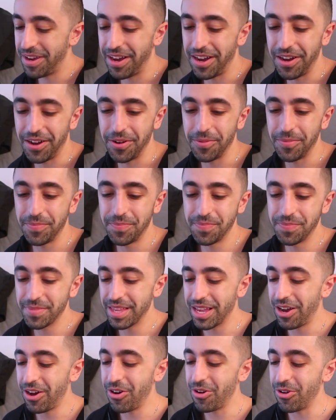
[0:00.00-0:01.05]
Um,
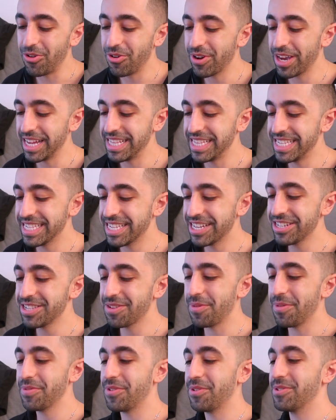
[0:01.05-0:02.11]
Oh, okay, these are
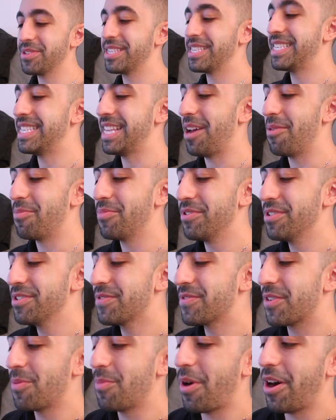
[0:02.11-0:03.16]
some of those samples
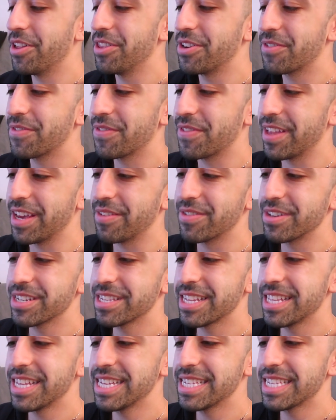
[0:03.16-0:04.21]
from other flavors
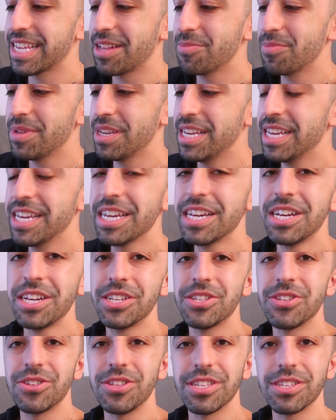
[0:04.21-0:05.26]
that they sent me.
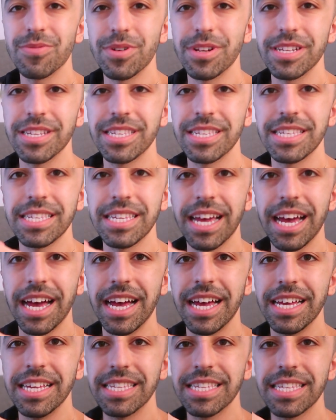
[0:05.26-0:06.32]
So this one is,
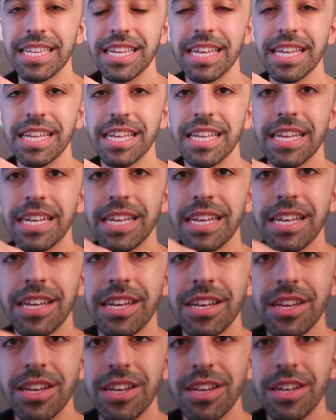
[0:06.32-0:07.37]
says
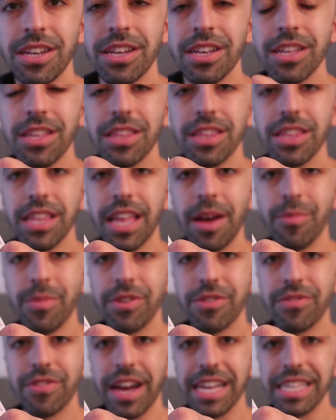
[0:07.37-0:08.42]

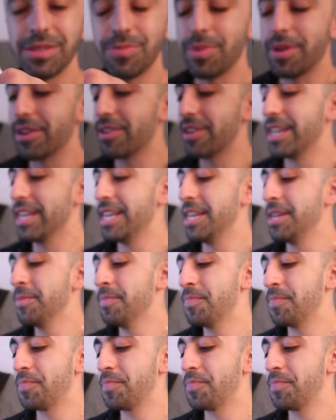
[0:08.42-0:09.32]
lemon raspberry.